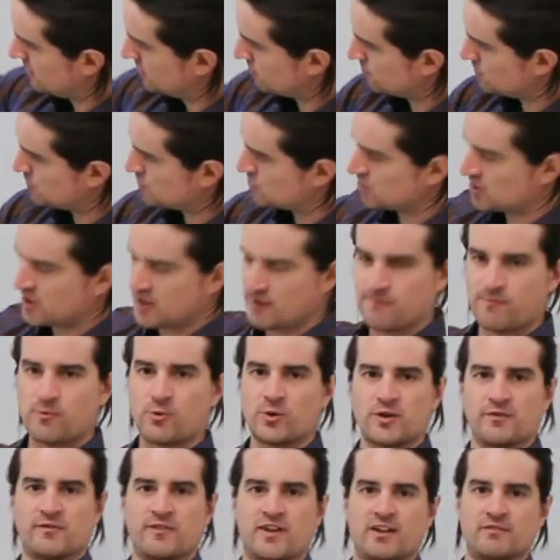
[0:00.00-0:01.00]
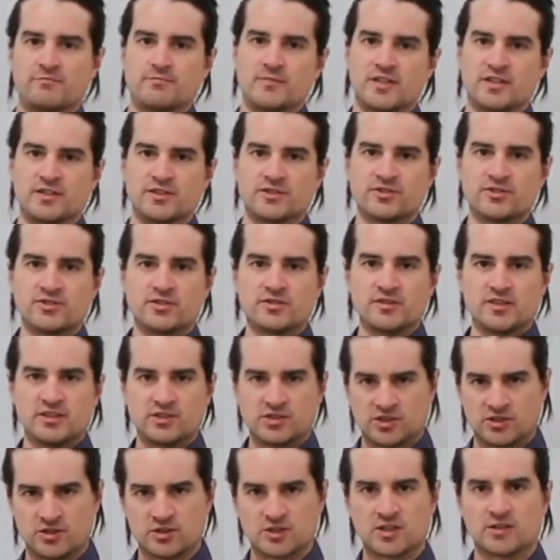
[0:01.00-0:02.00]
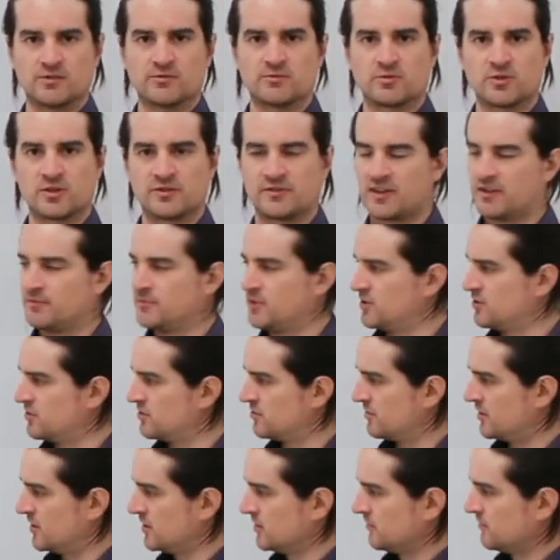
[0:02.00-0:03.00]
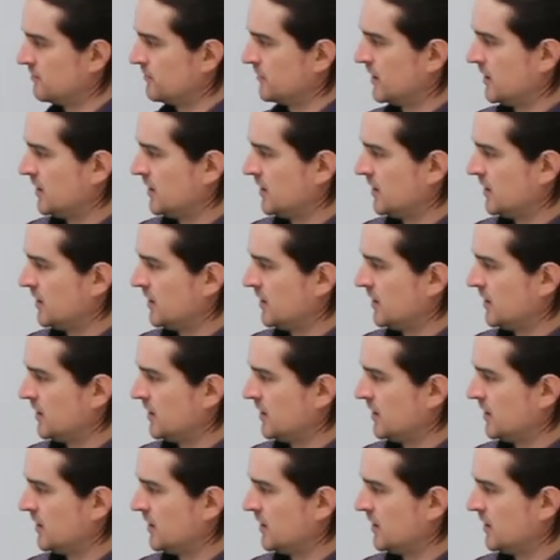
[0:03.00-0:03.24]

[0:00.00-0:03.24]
we should get 45 meters. That's going to travel 45 meters, right?